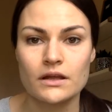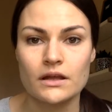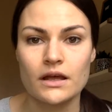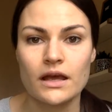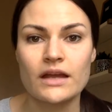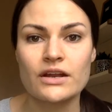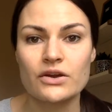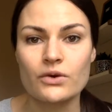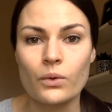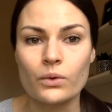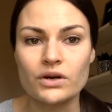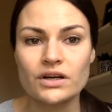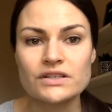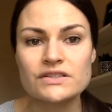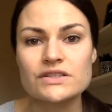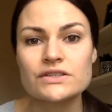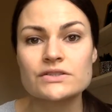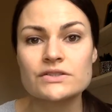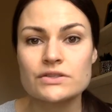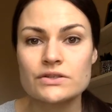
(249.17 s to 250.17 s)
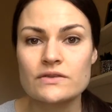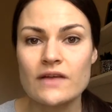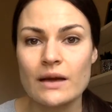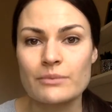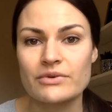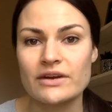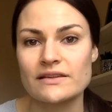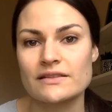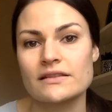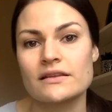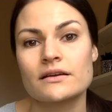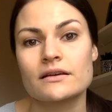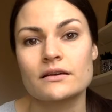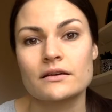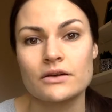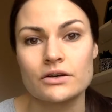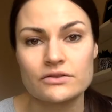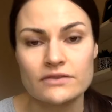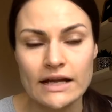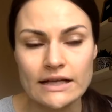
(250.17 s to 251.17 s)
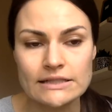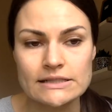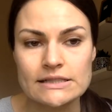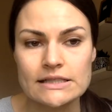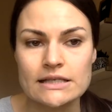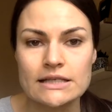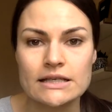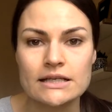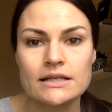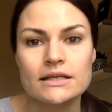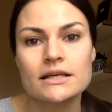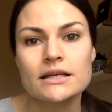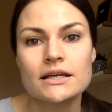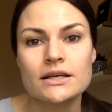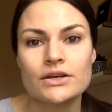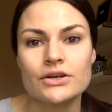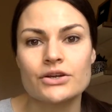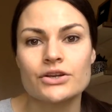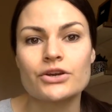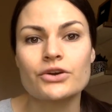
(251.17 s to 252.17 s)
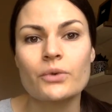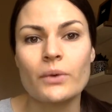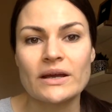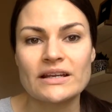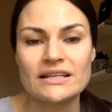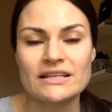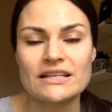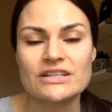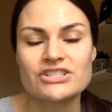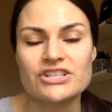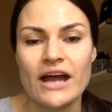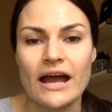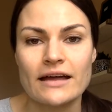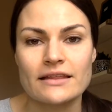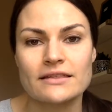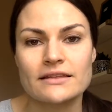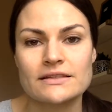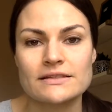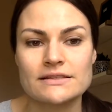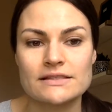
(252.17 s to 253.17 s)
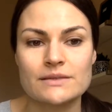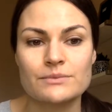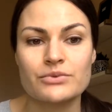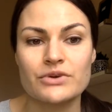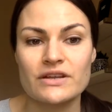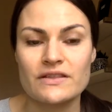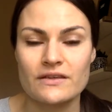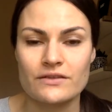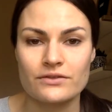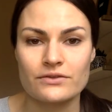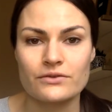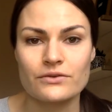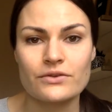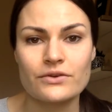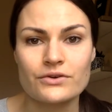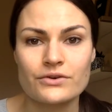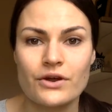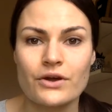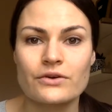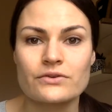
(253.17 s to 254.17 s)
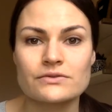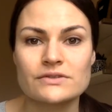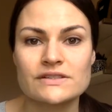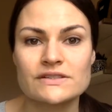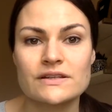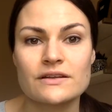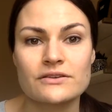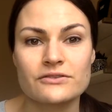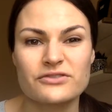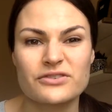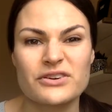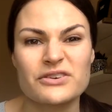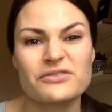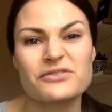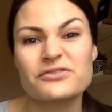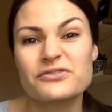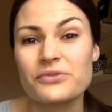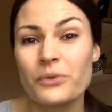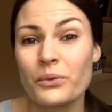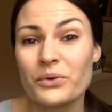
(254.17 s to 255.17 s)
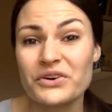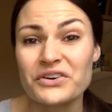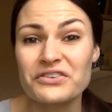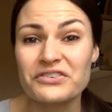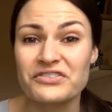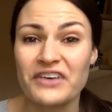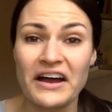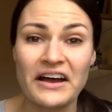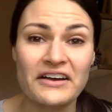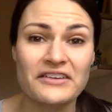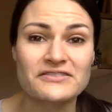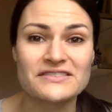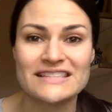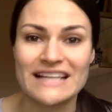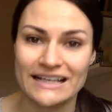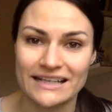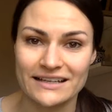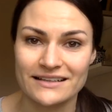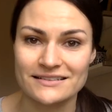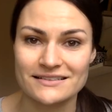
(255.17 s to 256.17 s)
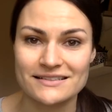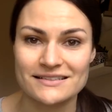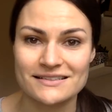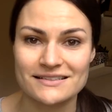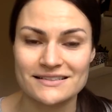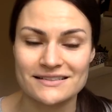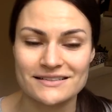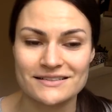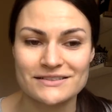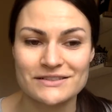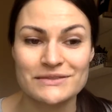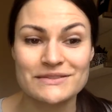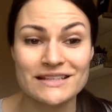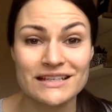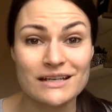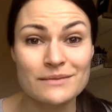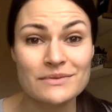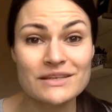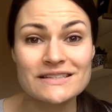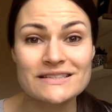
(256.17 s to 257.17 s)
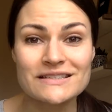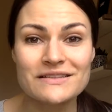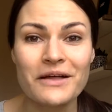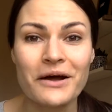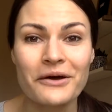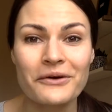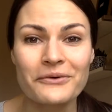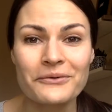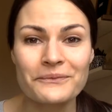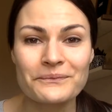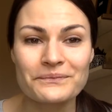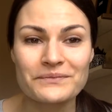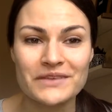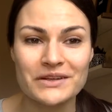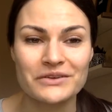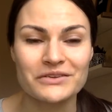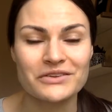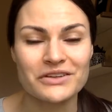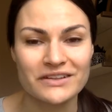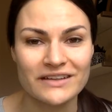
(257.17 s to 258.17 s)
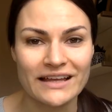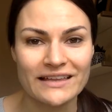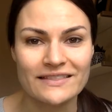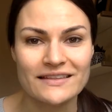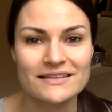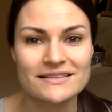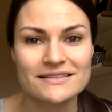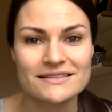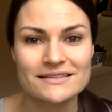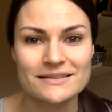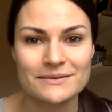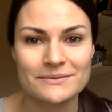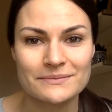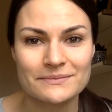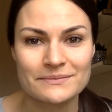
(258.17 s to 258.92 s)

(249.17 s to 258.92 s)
And in order to do that breath correctly, you're going to need your athletes to breathe in through their nose for 4 to 5 seconds. So it's going to be slow. It'll look like this.